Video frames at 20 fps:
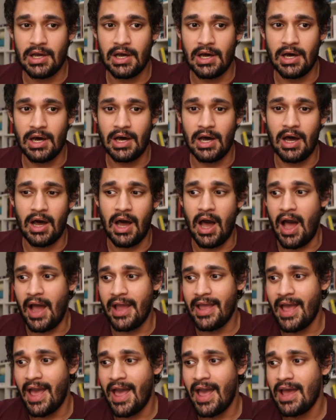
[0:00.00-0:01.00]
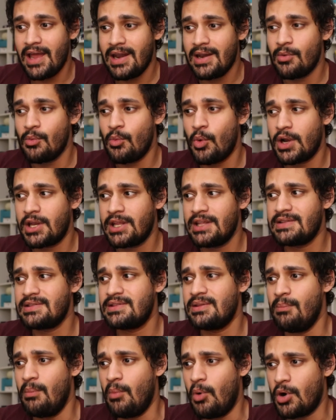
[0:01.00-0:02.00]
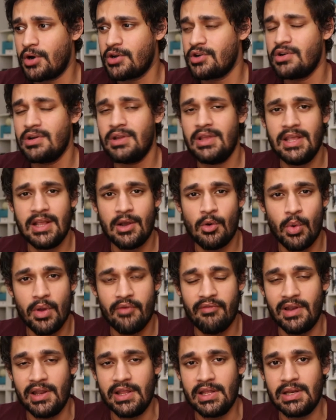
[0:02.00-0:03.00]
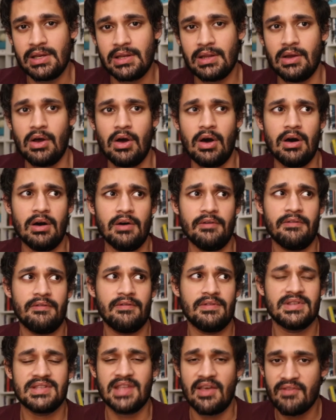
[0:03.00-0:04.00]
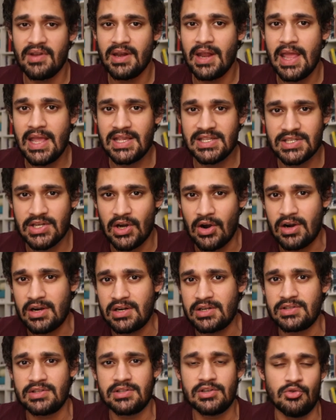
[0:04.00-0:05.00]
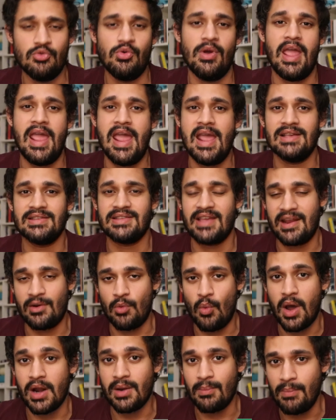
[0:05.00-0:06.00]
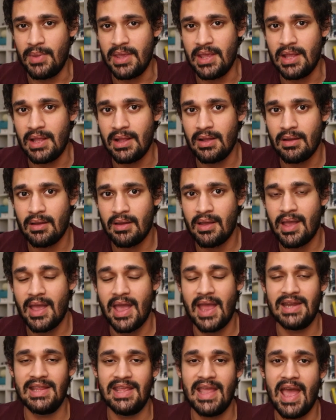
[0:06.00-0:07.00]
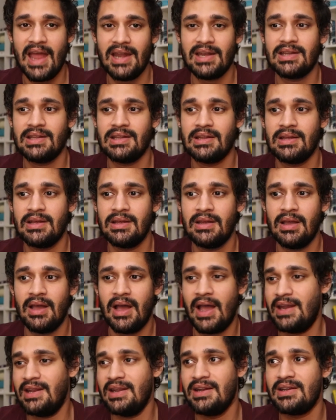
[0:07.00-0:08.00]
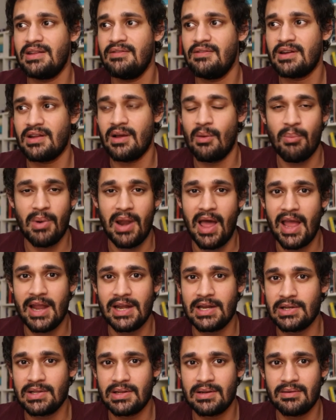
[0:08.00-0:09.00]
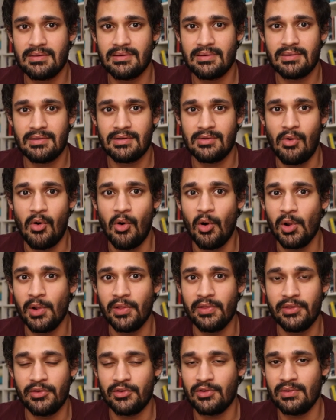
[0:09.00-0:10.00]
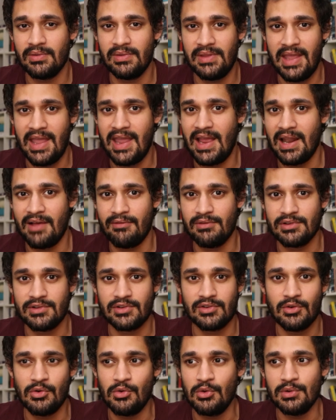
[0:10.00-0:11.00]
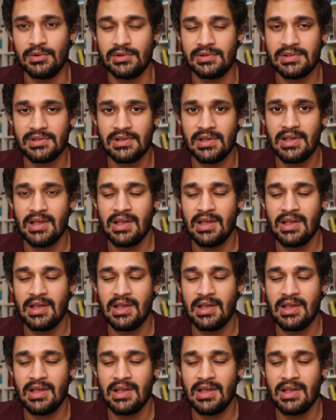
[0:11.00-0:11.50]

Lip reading: I had what is the modern equivalent of 7 A stars, 2 A's, and 1 B. And yet, I didn't even apply to all the A-level schools